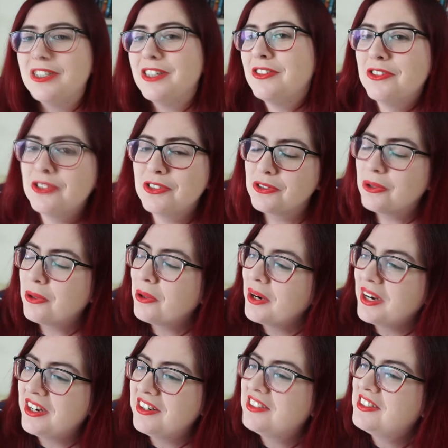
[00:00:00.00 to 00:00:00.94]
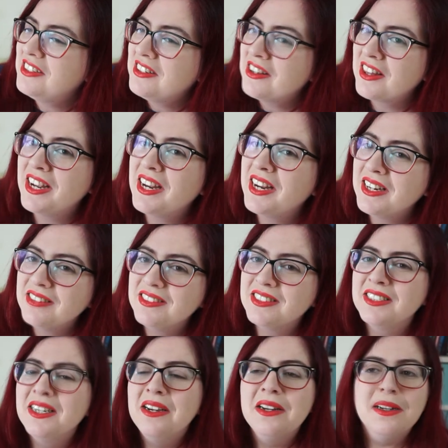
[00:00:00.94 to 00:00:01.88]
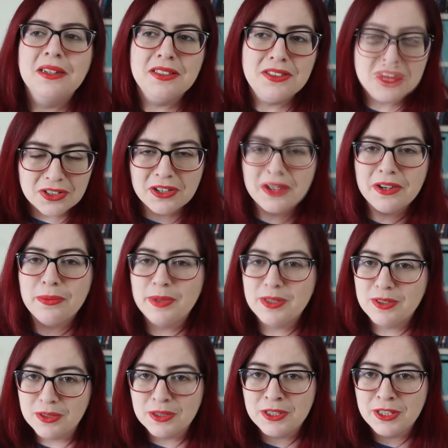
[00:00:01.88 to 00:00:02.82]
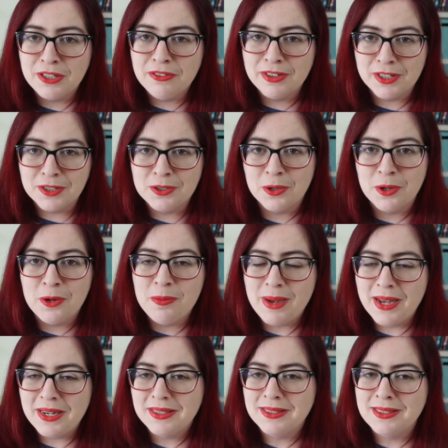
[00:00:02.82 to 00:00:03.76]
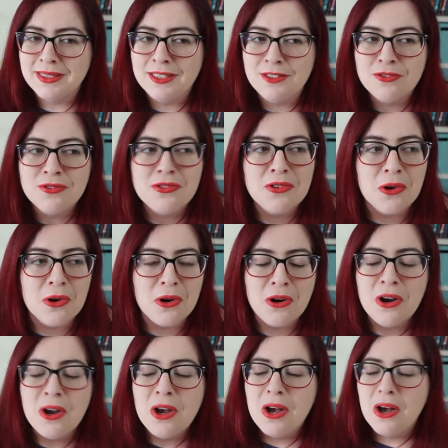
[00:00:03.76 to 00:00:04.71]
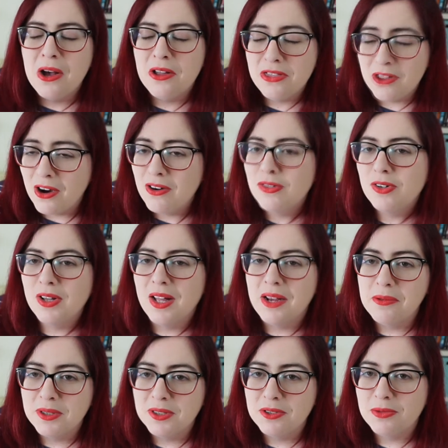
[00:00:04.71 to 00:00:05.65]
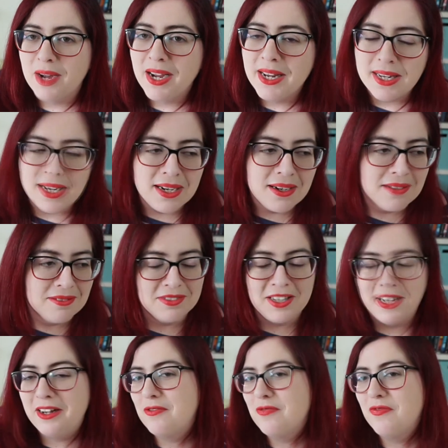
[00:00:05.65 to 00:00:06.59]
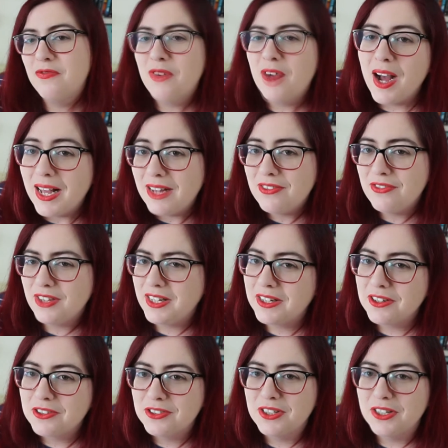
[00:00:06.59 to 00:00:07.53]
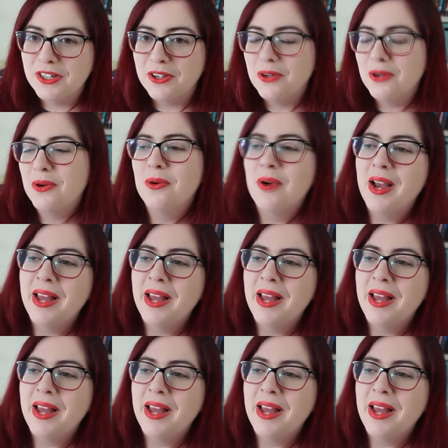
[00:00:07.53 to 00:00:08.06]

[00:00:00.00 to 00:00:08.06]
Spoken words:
and stories and things. I started researching Victorian medicine for a novel I was writing like 5 years ago,